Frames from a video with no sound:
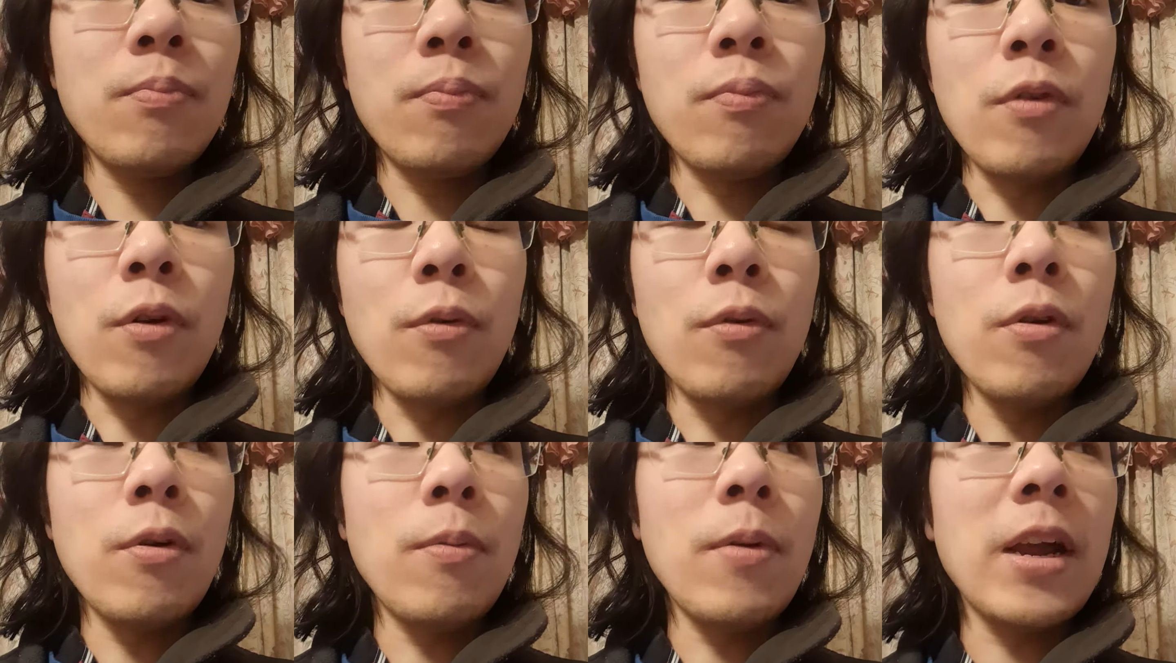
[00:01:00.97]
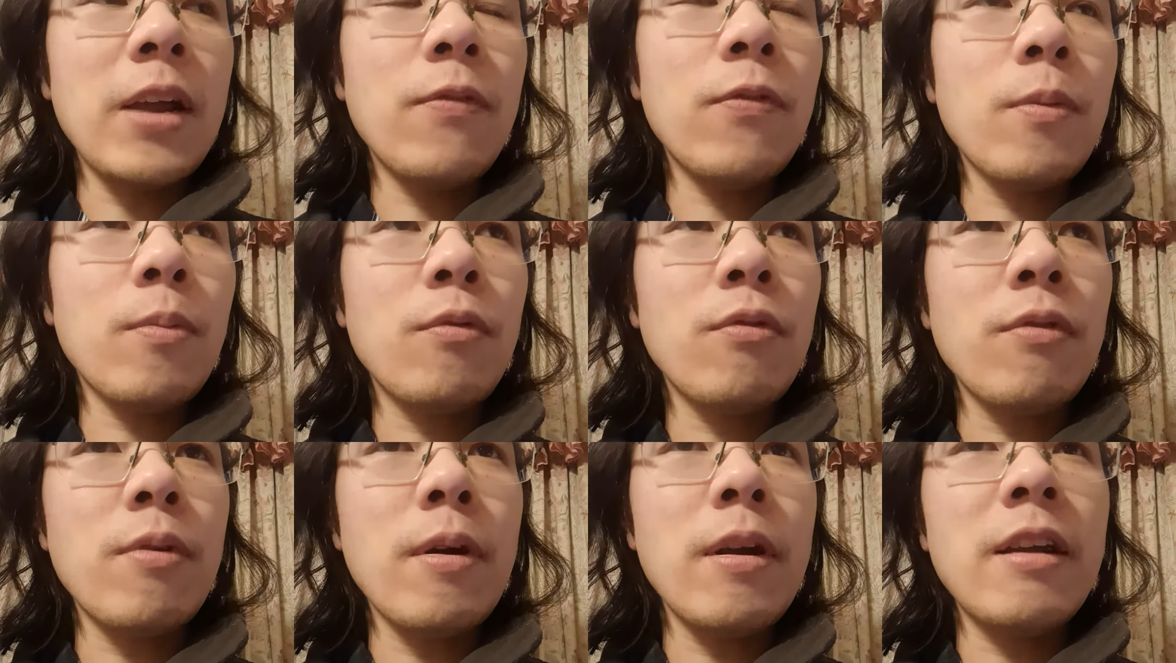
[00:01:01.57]
broke away from
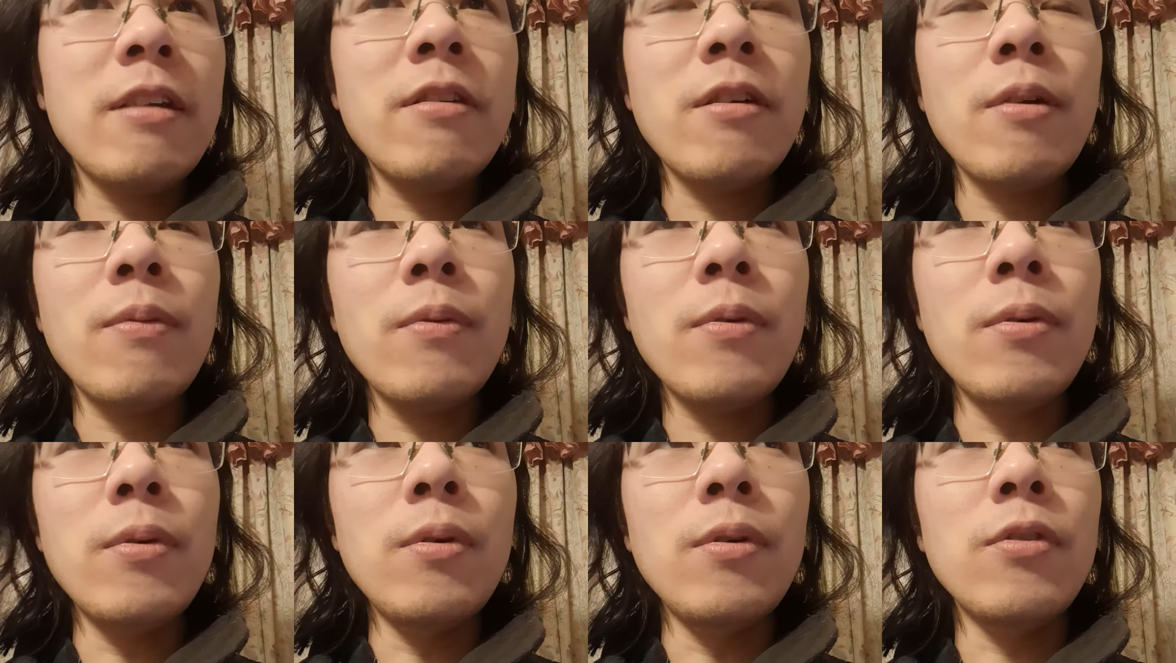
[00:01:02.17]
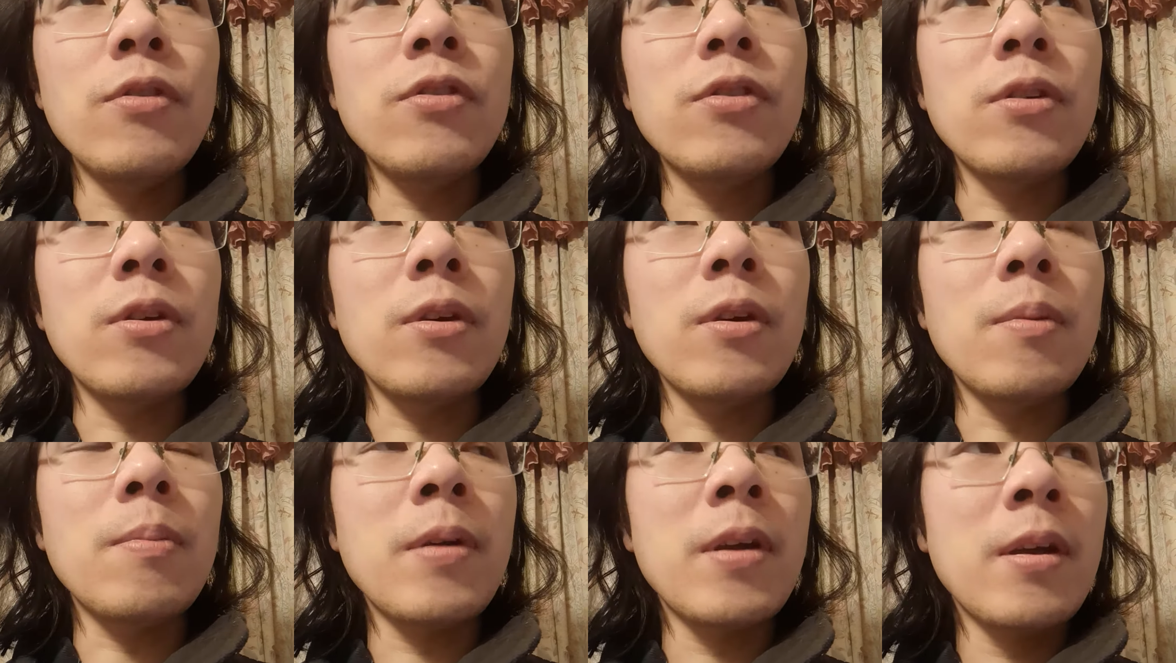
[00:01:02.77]
Croatia. Of course,
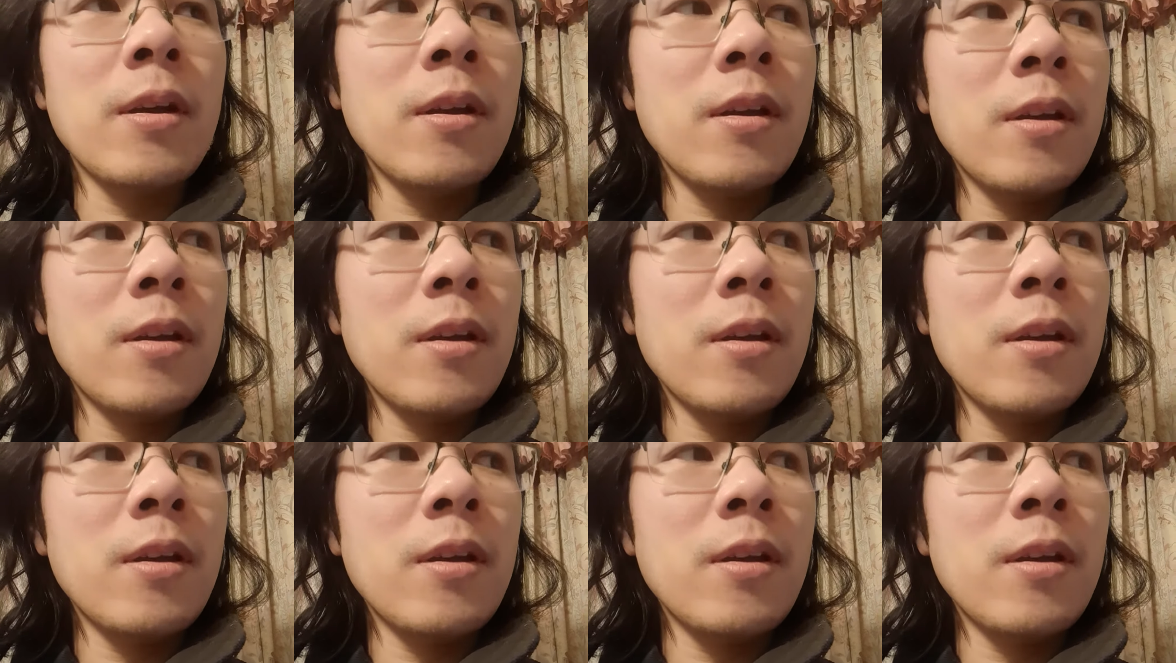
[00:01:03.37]
Tamada